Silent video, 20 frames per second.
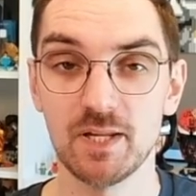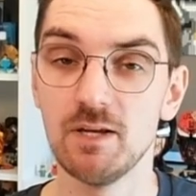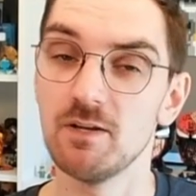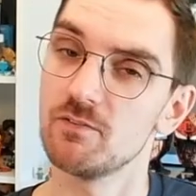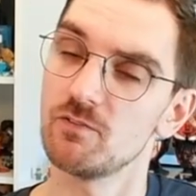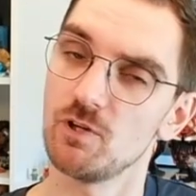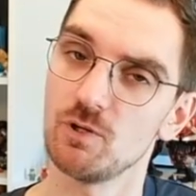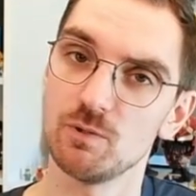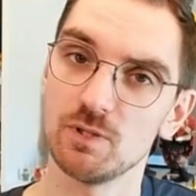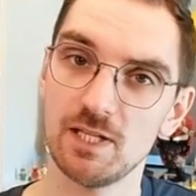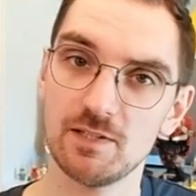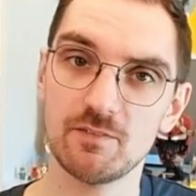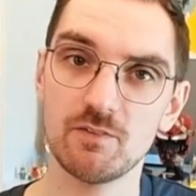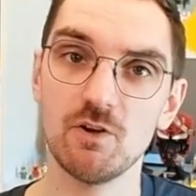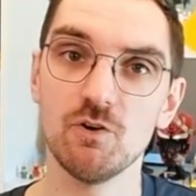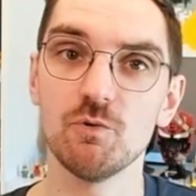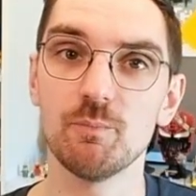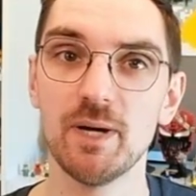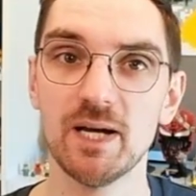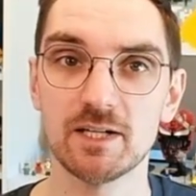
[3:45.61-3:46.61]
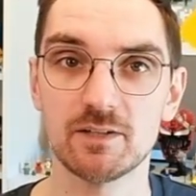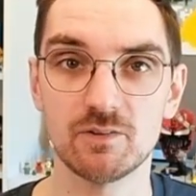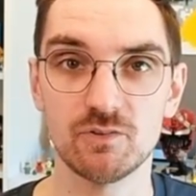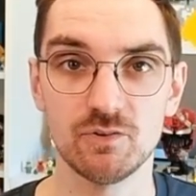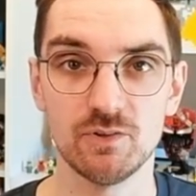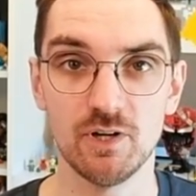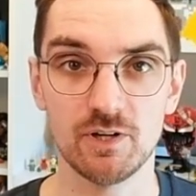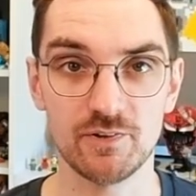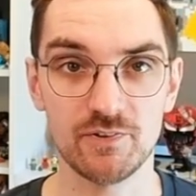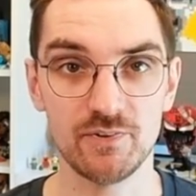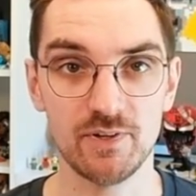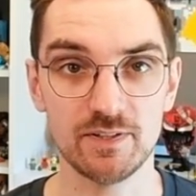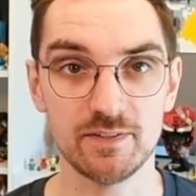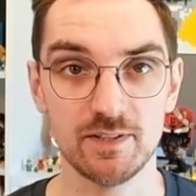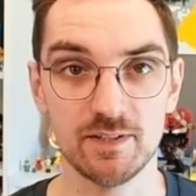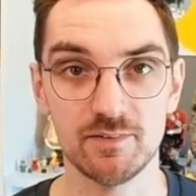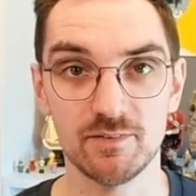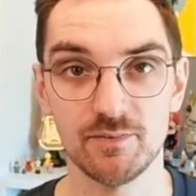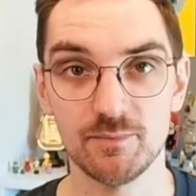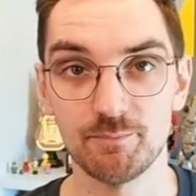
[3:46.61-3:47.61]
So let's go back to our
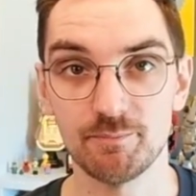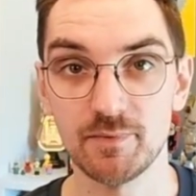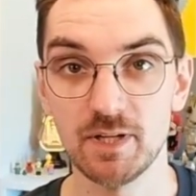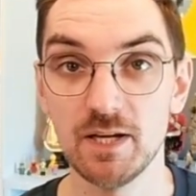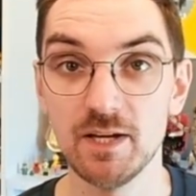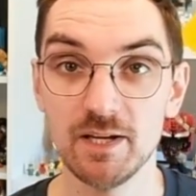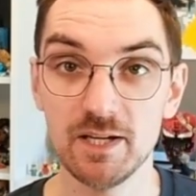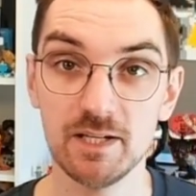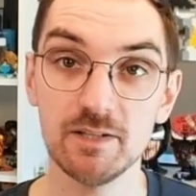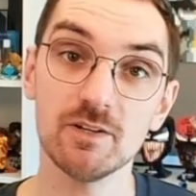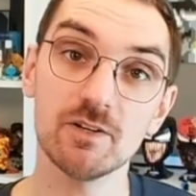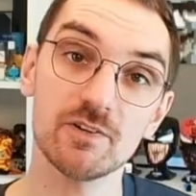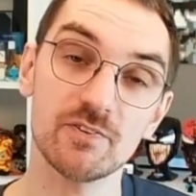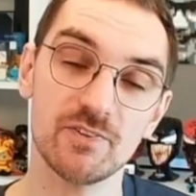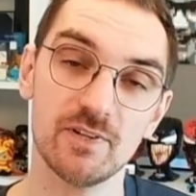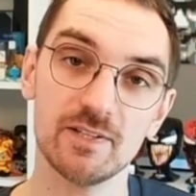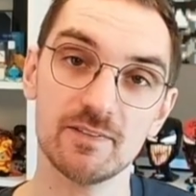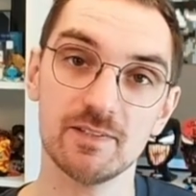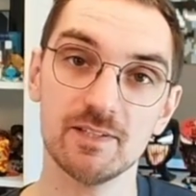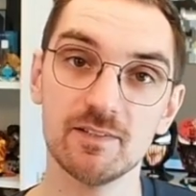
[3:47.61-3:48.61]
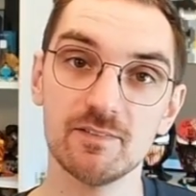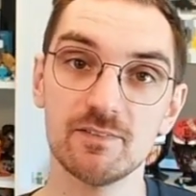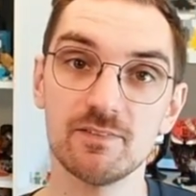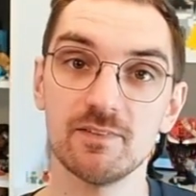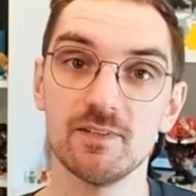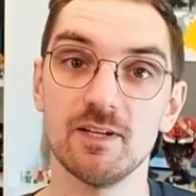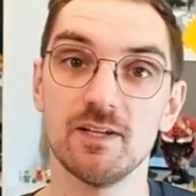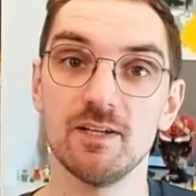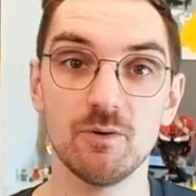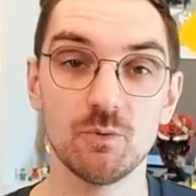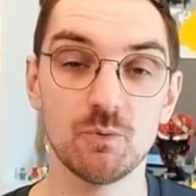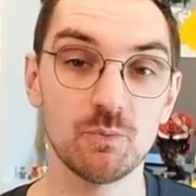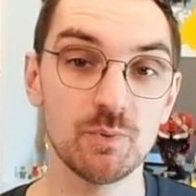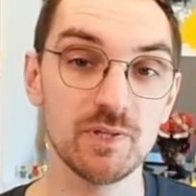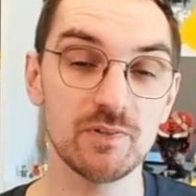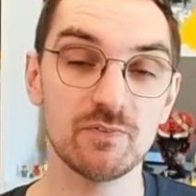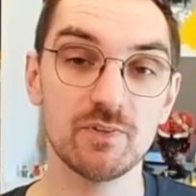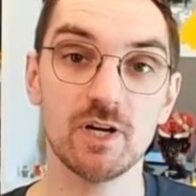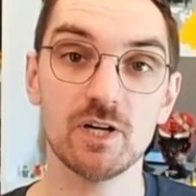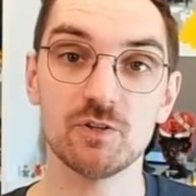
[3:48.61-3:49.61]
settings. In our settings, we
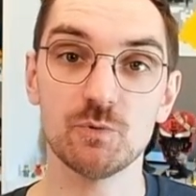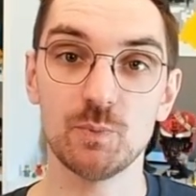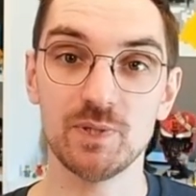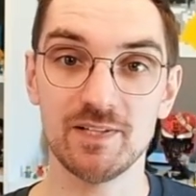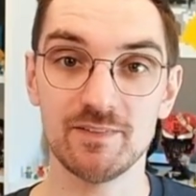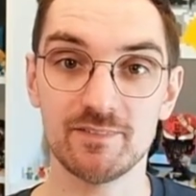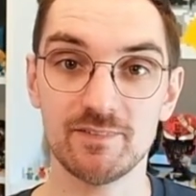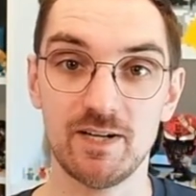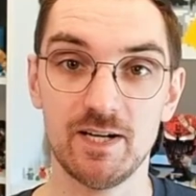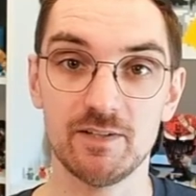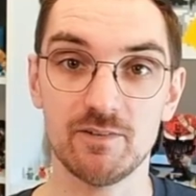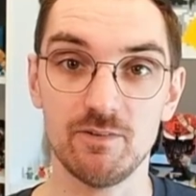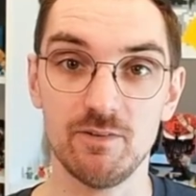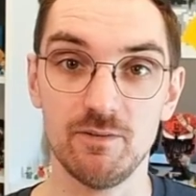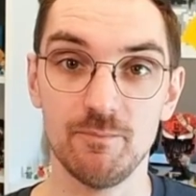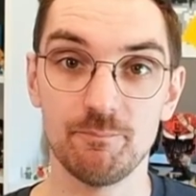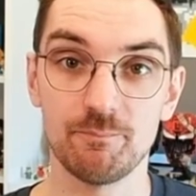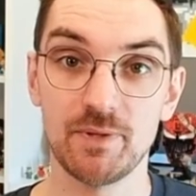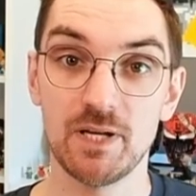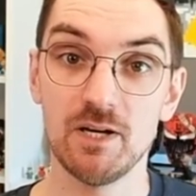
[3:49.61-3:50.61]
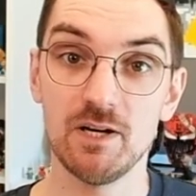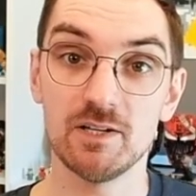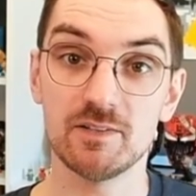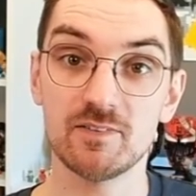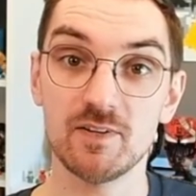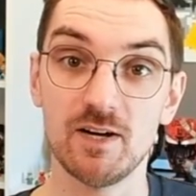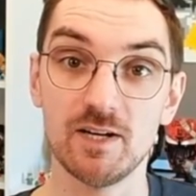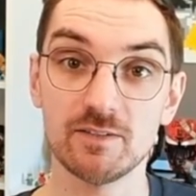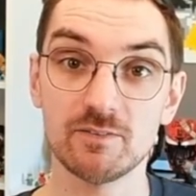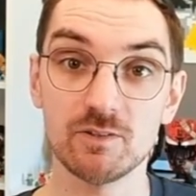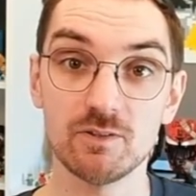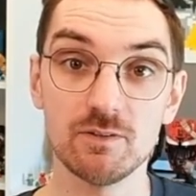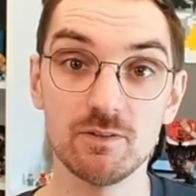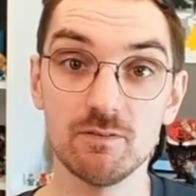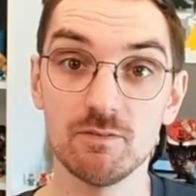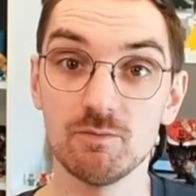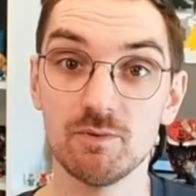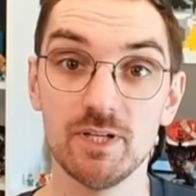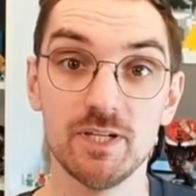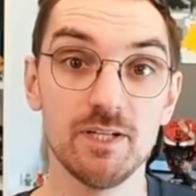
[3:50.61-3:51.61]
start with a title. A title
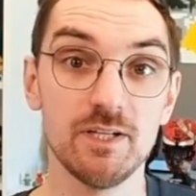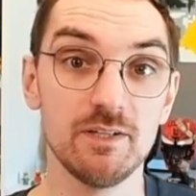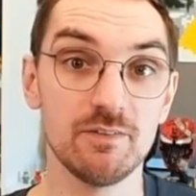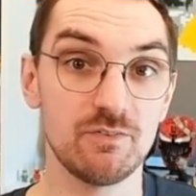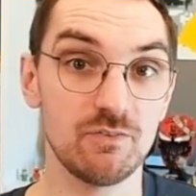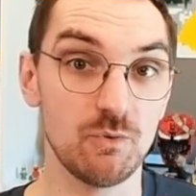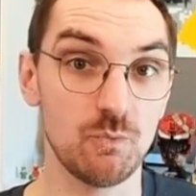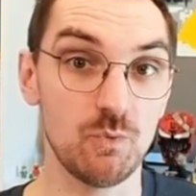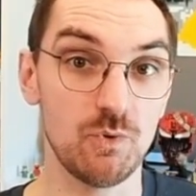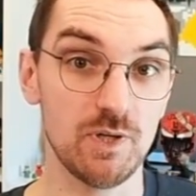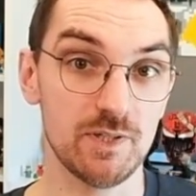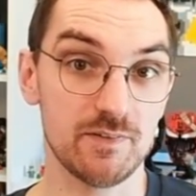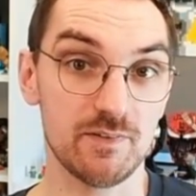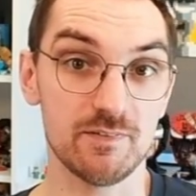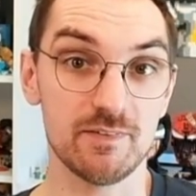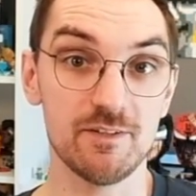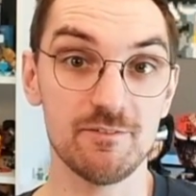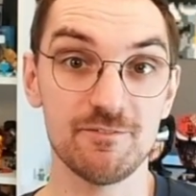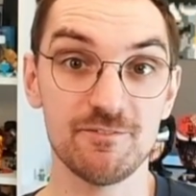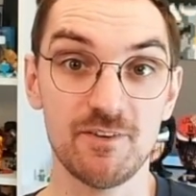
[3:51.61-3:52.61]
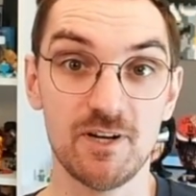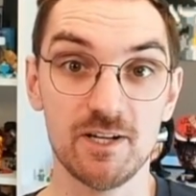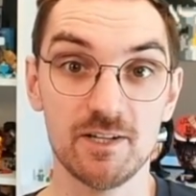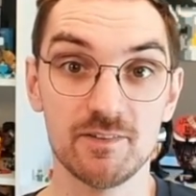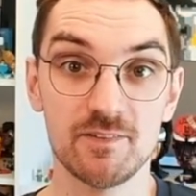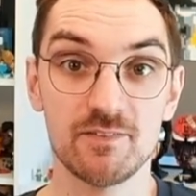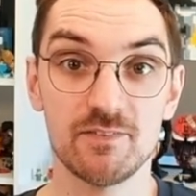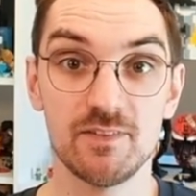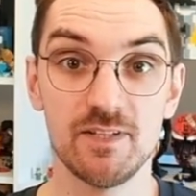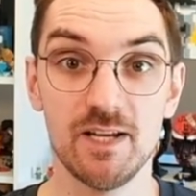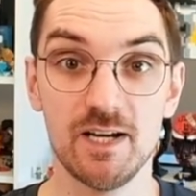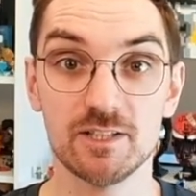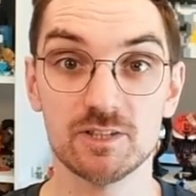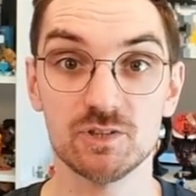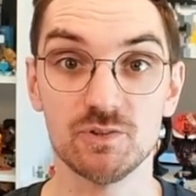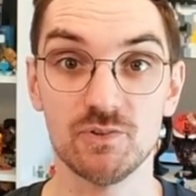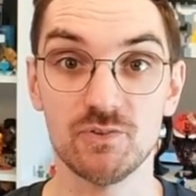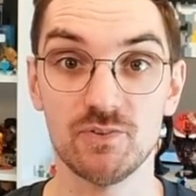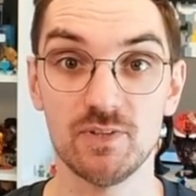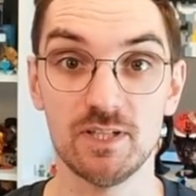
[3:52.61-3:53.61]
is what defines the
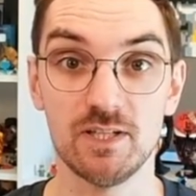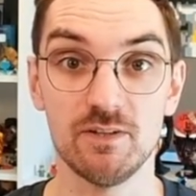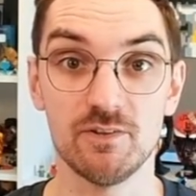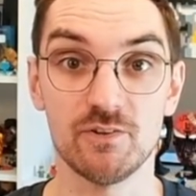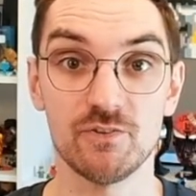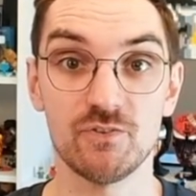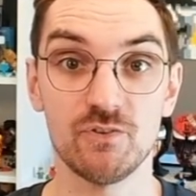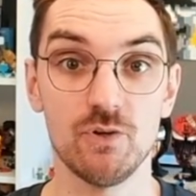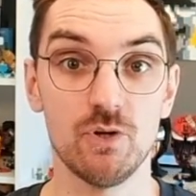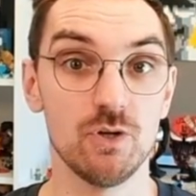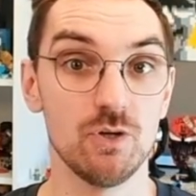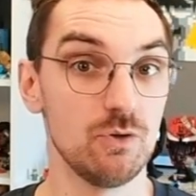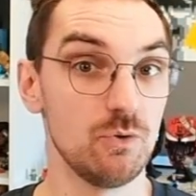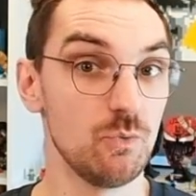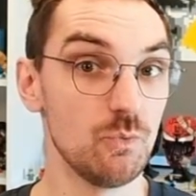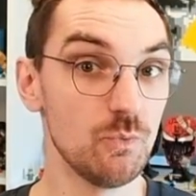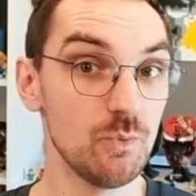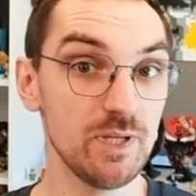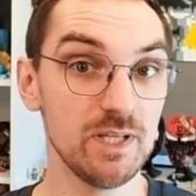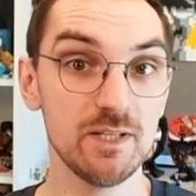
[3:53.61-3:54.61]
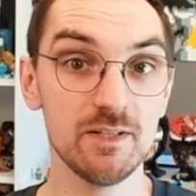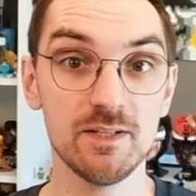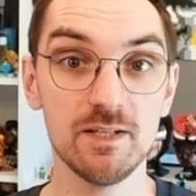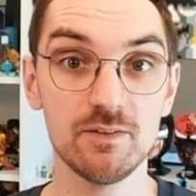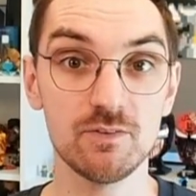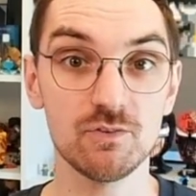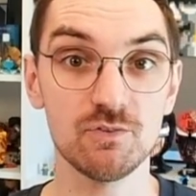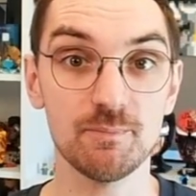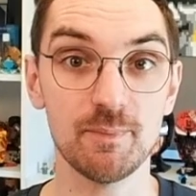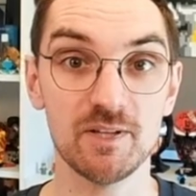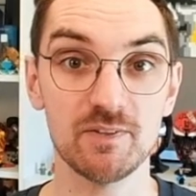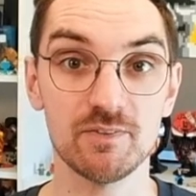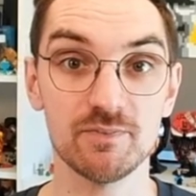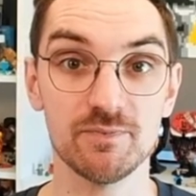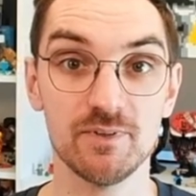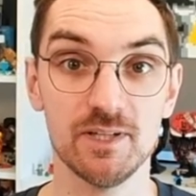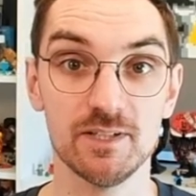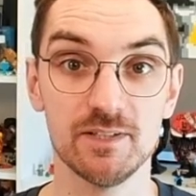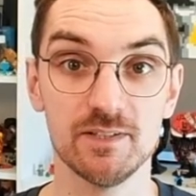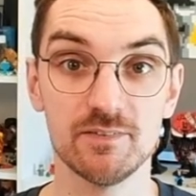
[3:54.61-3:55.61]
actual sticker. So we need to
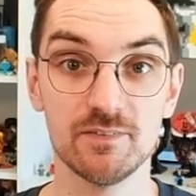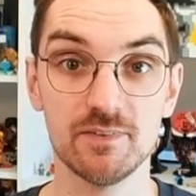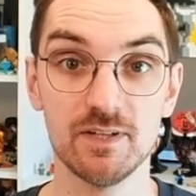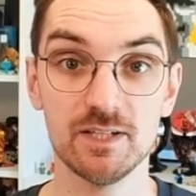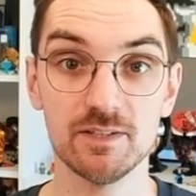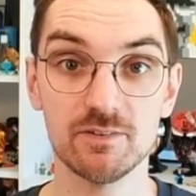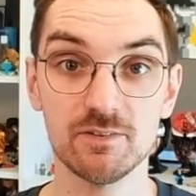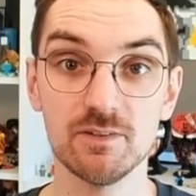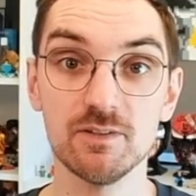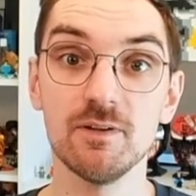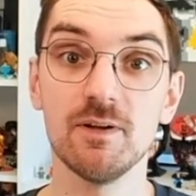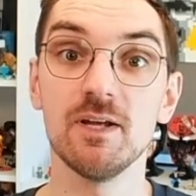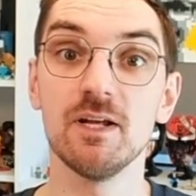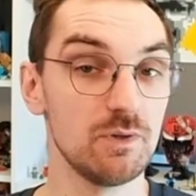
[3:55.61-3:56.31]
specify this title.